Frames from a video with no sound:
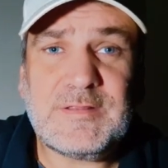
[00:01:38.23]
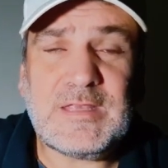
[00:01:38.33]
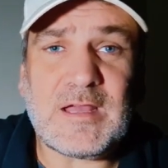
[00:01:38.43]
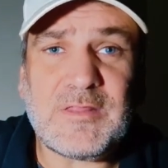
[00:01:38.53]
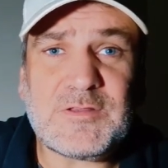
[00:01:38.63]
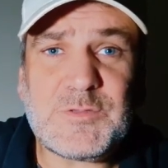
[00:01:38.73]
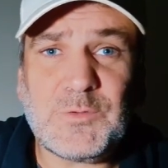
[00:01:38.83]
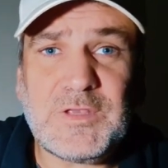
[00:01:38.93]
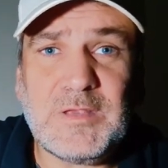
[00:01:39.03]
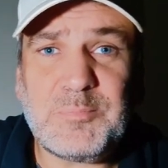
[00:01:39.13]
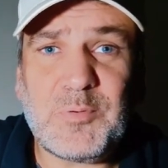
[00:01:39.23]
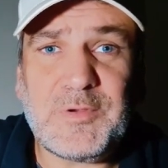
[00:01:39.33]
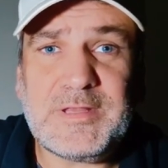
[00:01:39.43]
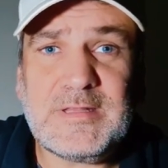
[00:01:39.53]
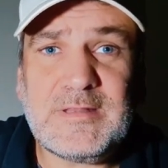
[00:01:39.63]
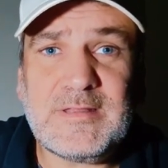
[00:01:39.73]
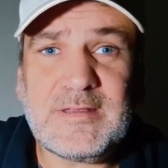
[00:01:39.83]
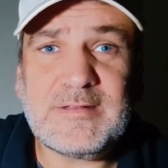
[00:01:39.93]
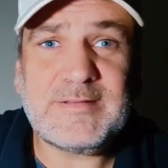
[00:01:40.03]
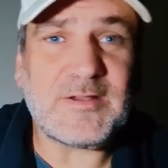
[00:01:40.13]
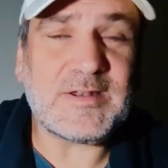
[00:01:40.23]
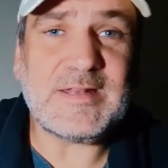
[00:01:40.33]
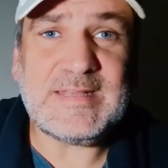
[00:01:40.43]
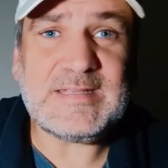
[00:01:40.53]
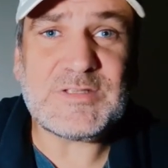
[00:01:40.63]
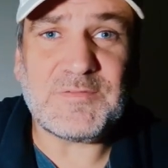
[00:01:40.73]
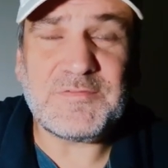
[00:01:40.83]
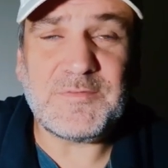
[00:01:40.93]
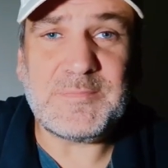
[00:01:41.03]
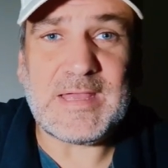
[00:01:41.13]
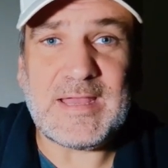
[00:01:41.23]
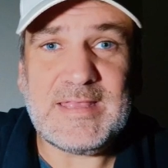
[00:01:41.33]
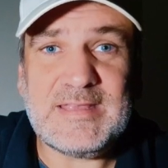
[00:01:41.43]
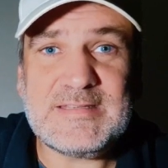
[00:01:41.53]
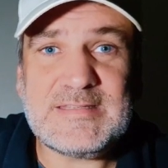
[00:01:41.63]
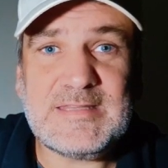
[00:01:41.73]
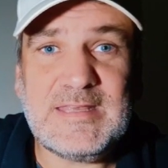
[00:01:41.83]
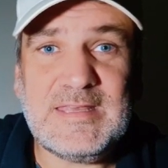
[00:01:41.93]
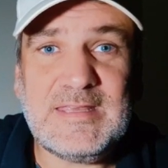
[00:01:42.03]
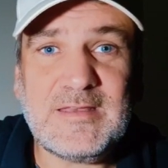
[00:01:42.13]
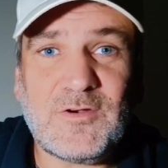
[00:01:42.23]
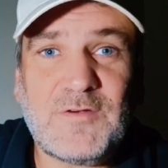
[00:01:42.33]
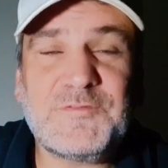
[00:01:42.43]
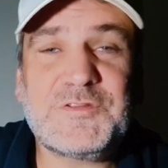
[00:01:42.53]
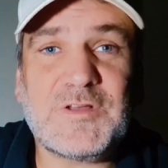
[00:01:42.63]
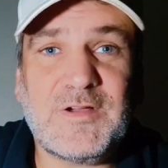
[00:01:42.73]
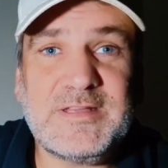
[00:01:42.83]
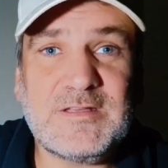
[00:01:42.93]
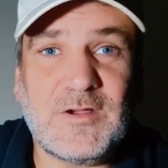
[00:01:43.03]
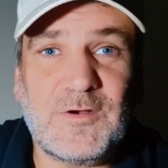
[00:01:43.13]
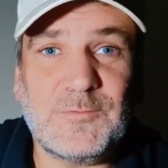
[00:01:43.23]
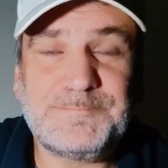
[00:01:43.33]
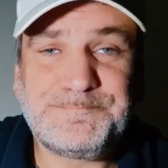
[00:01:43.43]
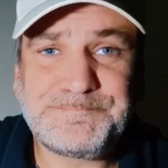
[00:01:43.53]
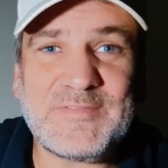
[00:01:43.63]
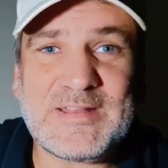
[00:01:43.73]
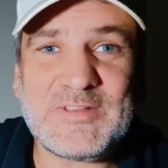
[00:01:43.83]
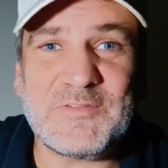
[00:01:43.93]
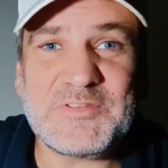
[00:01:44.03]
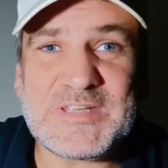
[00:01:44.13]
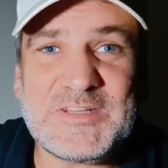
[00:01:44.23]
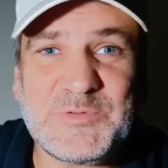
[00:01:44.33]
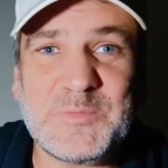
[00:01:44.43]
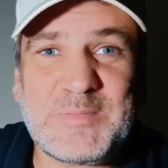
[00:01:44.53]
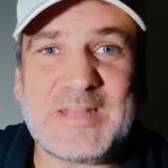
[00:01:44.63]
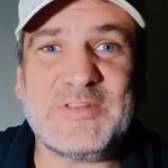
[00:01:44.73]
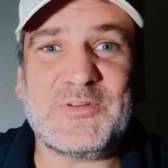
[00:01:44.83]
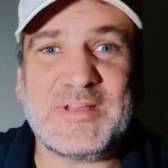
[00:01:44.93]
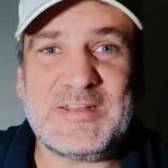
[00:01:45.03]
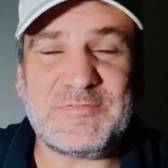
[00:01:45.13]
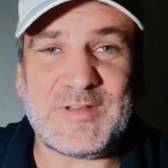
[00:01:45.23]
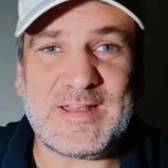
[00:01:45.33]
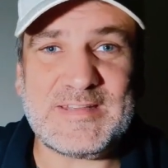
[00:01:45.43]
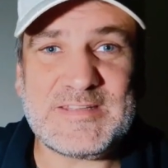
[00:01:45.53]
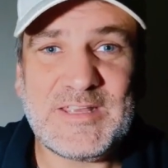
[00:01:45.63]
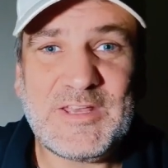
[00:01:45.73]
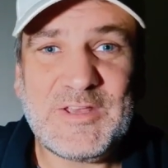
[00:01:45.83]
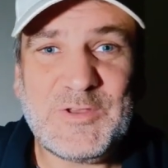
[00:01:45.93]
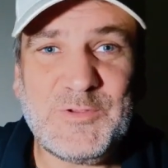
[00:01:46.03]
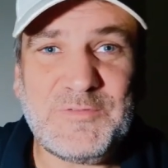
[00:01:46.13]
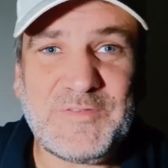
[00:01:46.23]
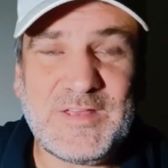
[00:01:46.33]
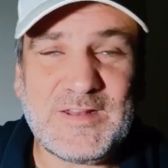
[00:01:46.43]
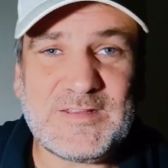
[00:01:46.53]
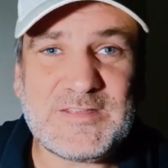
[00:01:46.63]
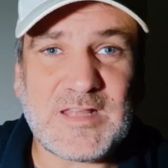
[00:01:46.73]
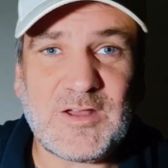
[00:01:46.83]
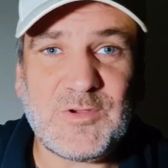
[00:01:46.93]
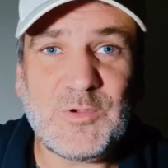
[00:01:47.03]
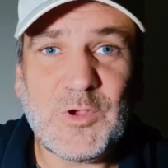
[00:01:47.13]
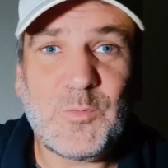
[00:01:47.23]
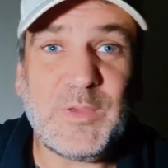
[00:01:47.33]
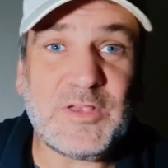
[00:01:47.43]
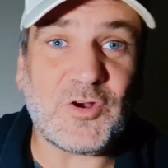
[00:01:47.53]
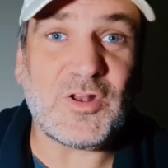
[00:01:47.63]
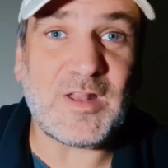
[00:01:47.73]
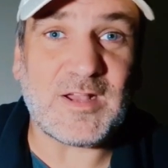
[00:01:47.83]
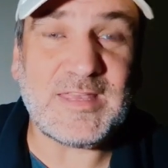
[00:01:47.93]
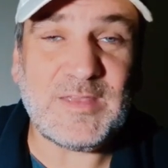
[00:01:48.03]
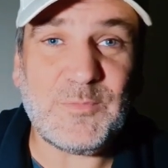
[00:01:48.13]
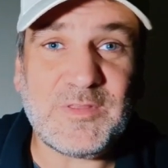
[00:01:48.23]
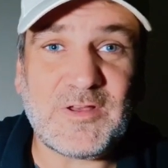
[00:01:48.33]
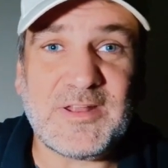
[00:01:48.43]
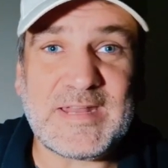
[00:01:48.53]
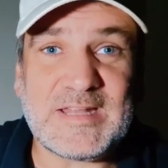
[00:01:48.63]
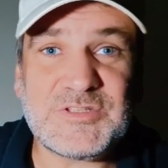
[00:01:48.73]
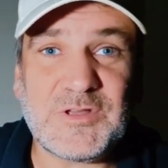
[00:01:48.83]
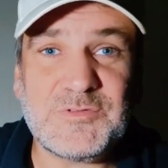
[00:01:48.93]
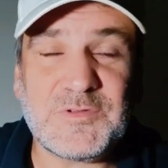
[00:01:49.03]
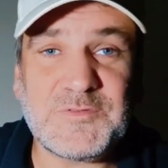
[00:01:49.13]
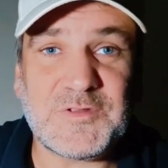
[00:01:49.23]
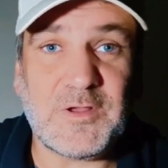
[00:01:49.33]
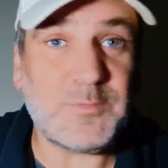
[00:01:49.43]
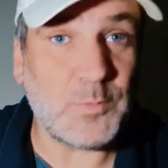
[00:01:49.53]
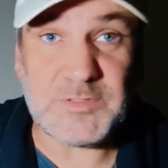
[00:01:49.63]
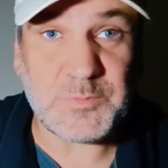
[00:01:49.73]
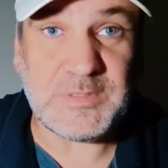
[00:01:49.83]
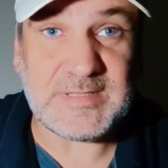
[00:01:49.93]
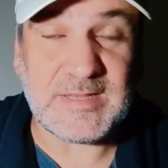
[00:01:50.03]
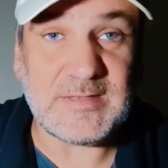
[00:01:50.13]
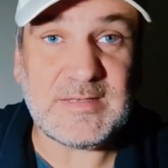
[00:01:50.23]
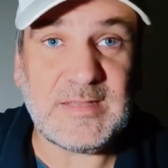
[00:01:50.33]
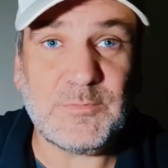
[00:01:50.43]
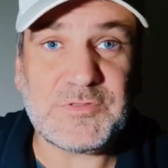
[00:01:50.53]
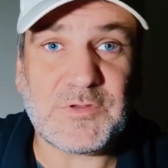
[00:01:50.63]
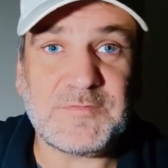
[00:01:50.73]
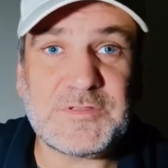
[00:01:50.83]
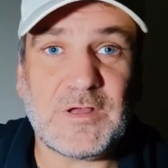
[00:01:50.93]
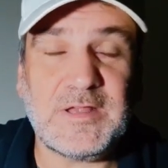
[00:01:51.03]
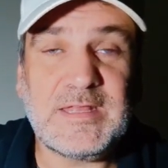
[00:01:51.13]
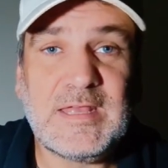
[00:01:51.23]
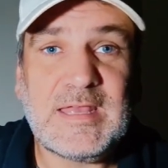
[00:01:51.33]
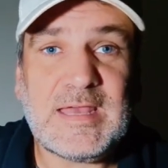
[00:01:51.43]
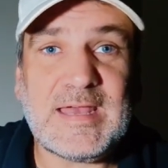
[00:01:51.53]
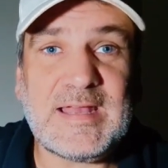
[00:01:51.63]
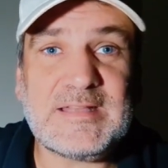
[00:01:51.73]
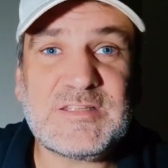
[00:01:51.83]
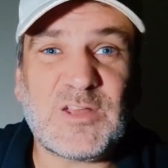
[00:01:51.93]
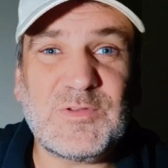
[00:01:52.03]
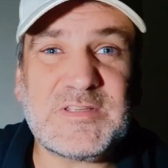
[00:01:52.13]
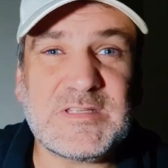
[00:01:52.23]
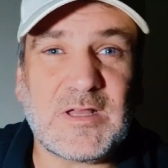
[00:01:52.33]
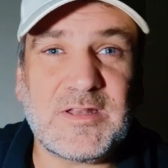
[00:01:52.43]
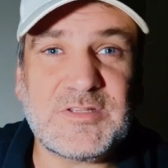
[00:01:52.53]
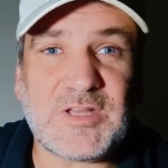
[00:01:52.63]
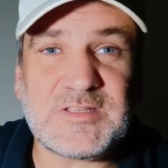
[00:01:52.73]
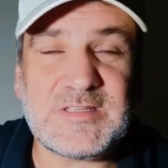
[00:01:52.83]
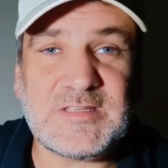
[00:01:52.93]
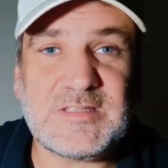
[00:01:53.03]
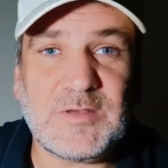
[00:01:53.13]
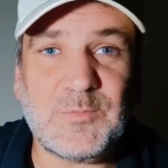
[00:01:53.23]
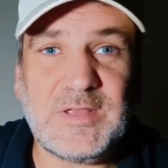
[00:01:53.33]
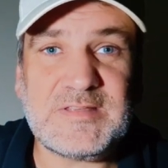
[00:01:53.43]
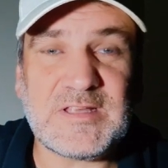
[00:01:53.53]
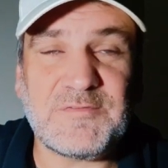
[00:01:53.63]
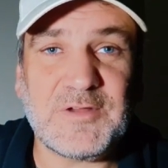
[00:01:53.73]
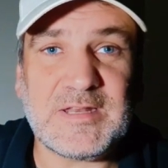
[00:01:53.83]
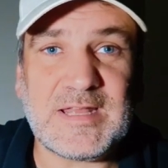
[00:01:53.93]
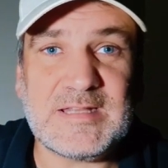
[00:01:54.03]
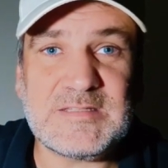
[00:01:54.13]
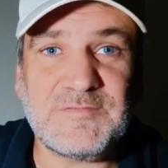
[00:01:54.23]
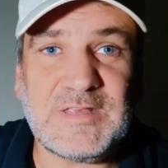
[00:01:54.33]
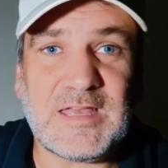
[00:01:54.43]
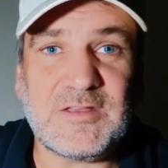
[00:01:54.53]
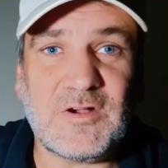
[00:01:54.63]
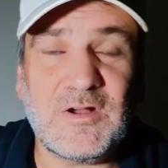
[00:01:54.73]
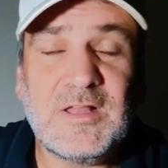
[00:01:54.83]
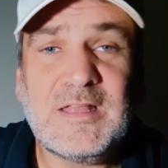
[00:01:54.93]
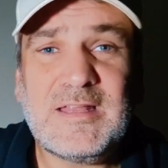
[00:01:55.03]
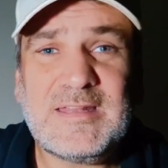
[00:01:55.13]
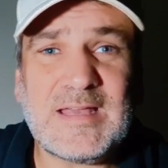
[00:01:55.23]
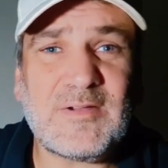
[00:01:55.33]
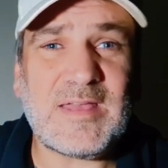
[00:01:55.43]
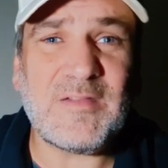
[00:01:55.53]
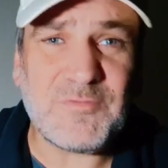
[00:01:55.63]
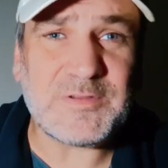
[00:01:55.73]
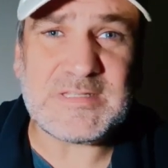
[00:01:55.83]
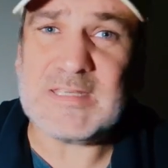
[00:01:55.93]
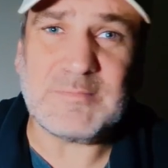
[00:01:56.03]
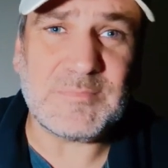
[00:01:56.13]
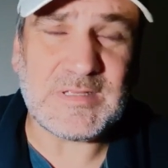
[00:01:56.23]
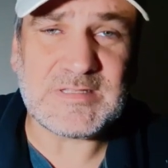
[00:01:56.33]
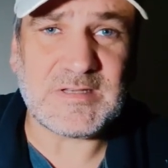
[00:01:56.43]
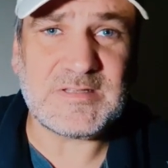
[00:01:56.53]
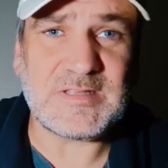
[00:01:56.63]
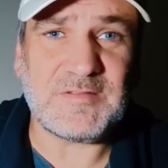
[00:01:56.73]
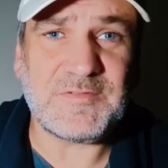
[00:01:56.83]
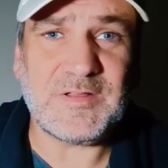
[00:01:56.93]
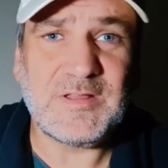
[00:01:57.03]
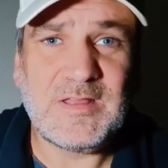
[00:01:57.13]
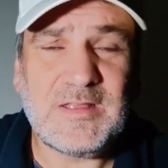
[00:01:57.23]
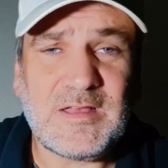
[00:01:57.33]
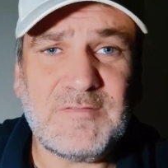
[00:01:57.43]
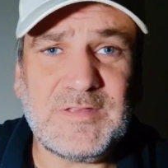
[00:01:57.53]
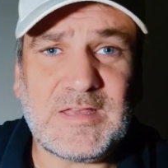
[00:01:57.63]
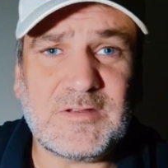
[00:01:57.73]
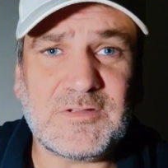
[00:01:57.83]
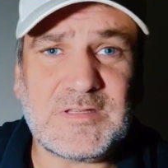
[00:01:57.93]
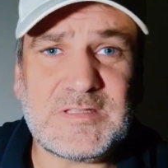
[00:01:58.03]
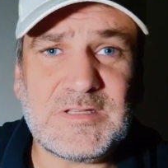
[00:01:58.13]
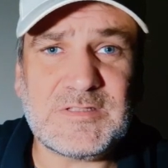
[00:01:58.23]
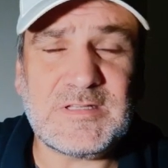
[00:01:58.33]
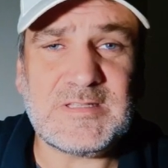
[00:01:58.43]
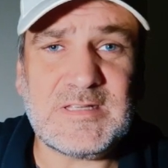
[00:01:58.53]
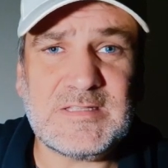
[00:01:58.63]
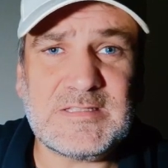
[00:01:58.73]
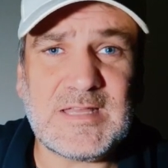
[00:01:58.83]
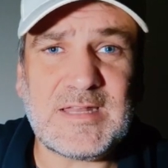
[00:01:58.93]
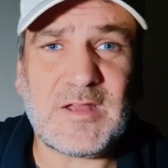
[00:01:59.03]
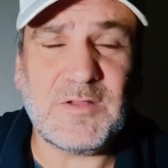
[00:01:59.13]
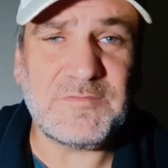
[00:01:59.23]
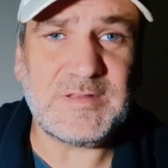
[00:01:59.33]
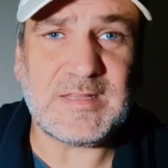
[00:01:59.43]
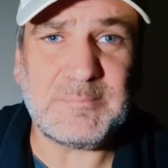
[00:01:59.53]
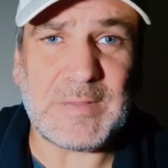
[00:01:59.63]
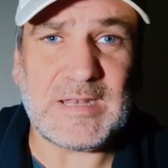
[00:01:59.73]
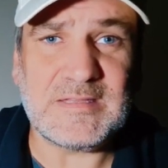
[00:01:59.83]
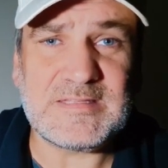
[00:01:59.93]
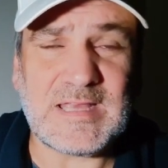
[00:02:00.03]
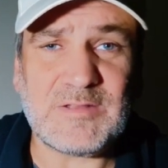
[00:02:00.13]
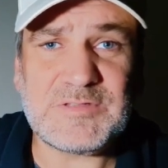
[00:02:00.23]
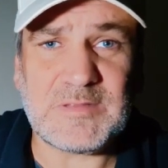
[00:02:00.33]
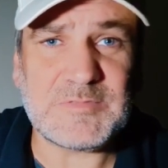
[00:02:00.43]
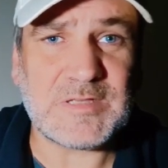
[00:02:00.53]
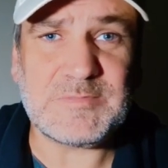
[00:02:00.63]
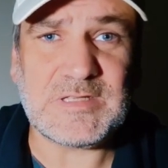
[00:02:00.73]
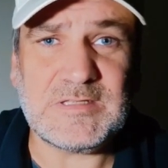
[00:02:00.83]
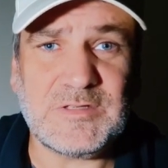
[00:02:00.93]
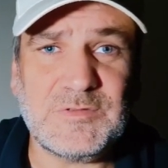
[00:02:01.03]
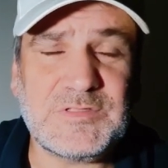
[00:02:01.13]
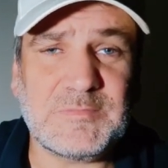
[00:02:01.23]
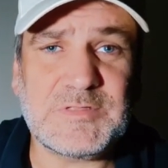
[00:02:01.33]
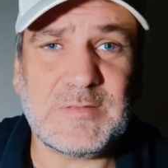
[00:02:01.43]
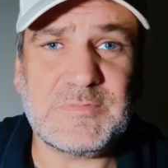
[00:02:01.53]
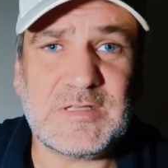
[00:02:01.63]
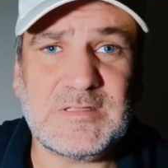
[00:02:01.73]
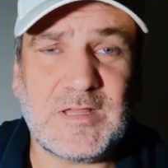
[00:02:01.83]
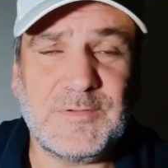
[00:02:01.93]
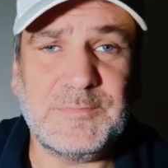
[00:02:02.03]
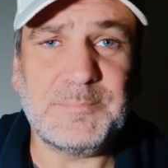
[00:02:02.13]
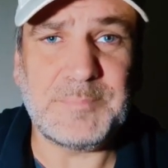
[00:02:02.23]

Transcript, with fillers: The other talking point that kind of leads on from that is the offside goal. I've had conversations with Man United fans who feel as though we got lucky with Garnacho's offside, which we didn't. He was offside. And so this is kind of justice that we're suffering at the hands of VAR. Now every team is going to suffer a VAR decision this season, and hopefully they balance out. Sometimes they do, sometimes they don't.